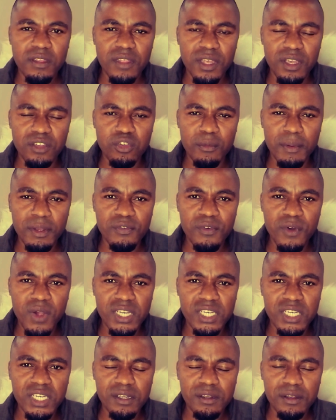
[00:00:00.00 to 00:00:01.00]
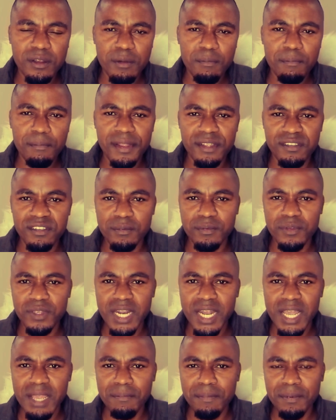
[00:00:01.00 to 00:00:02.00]
Thank you so much for watching. Please
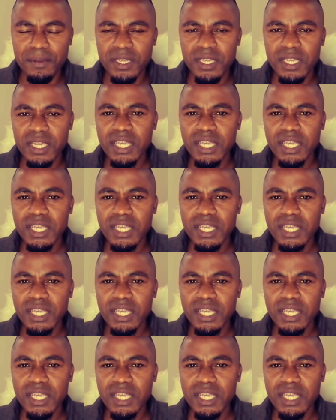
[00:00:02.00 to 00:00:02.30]
subscribe,